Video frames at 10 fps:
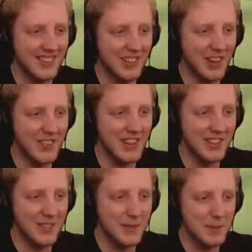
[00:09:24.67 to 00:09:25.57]
See what I mean?
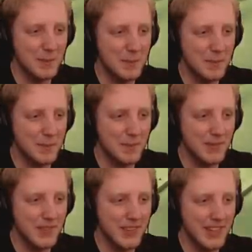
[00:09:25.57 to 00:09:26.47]

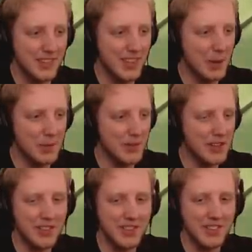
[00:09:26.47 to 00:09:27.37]
It's not that much
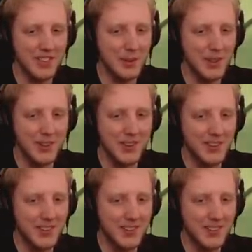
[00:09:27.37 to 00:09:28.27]
faster. It's not worth.
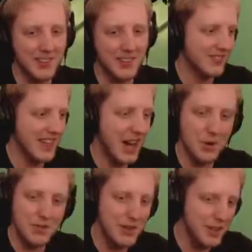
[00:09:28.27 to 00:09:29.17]
How
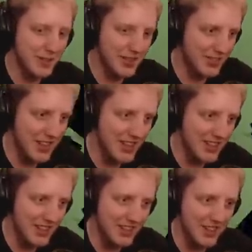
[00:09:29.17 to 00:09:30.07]
would you feel if I stayed
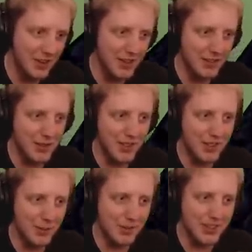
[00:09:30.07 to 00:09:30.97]
here and got rid of all
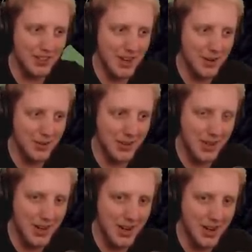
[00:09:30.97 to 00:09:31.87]
these obsidian towers
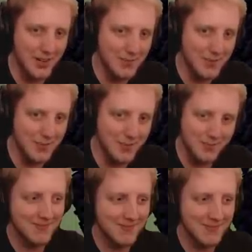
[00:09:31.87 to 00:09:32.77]
today, huh? Hmm?
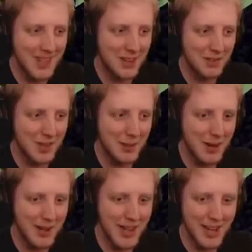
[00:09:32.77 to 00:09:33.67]
How do you feel about